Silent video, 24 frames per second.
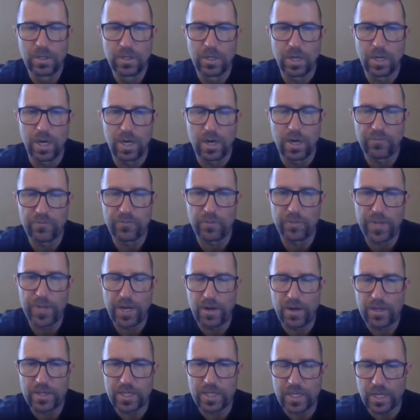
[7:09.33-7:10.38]
from
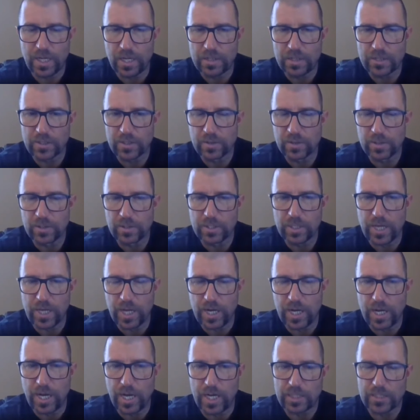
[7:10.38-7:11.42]
there, and then I also look
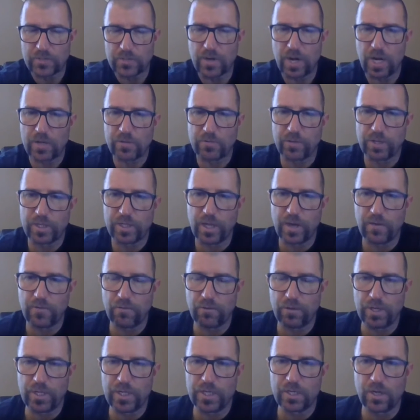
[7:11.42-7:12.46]
at extract
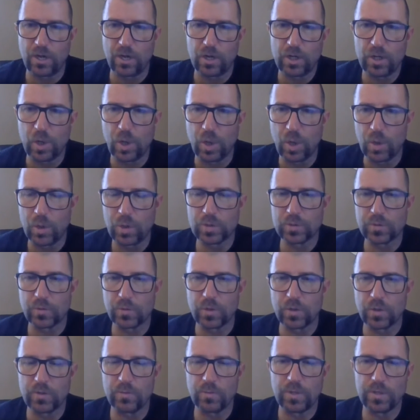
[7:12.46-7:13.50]
recovery in our cold
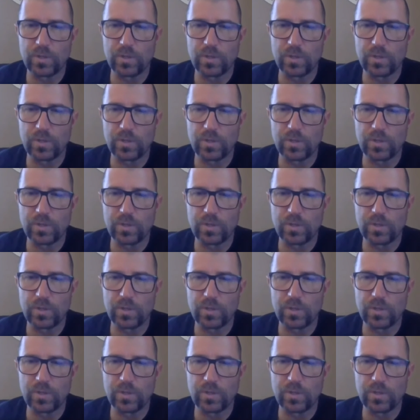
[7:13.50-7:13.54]
wort.